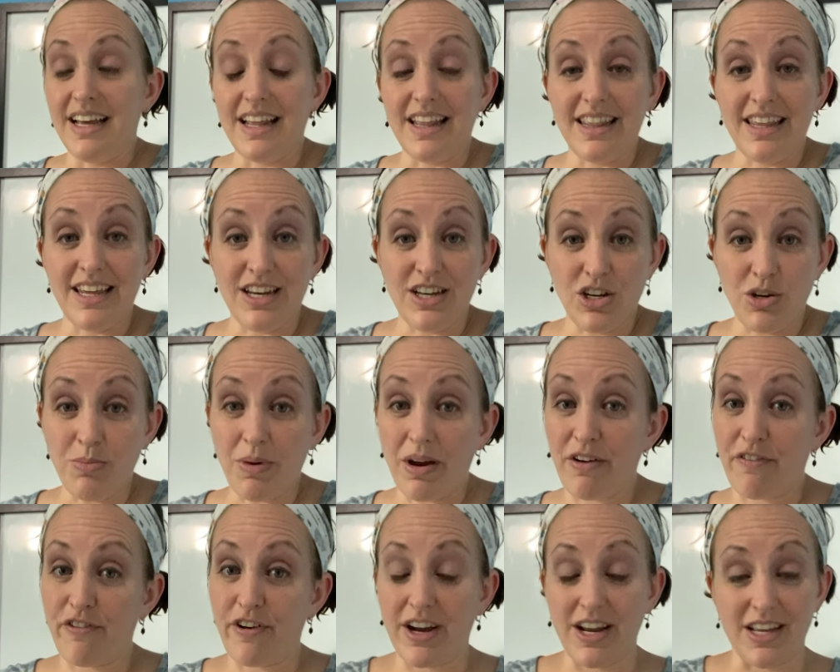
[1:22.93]
then you
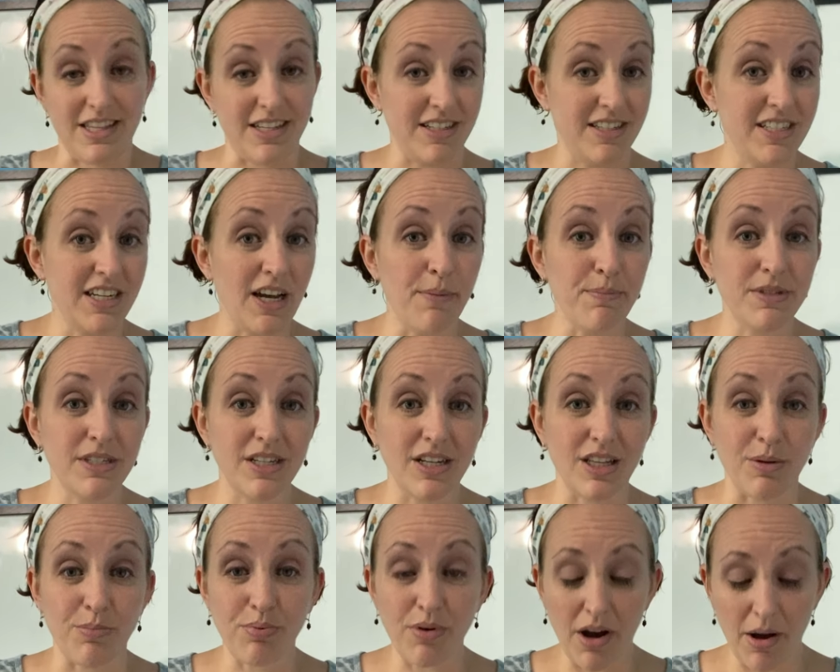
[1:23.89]
might forget the steps to
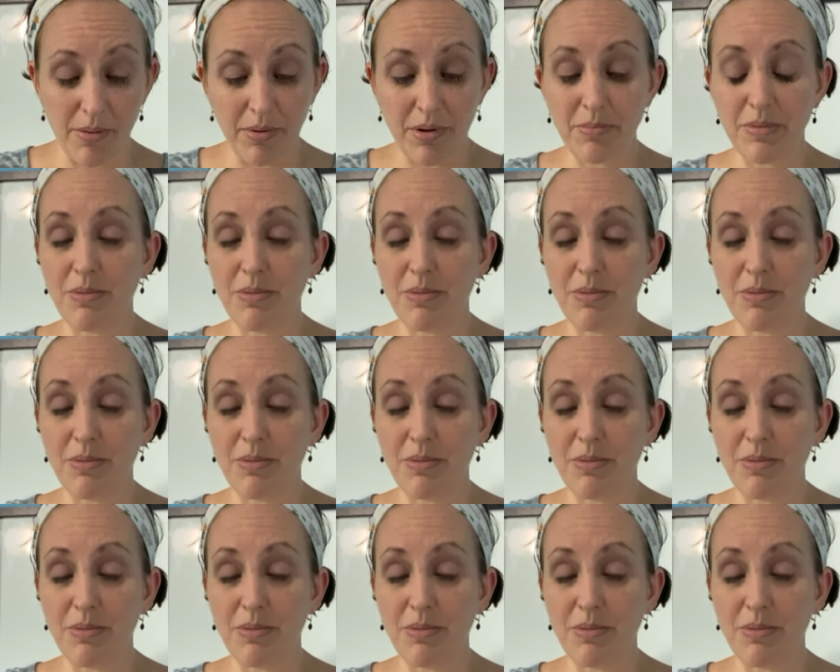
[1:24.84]
the problem.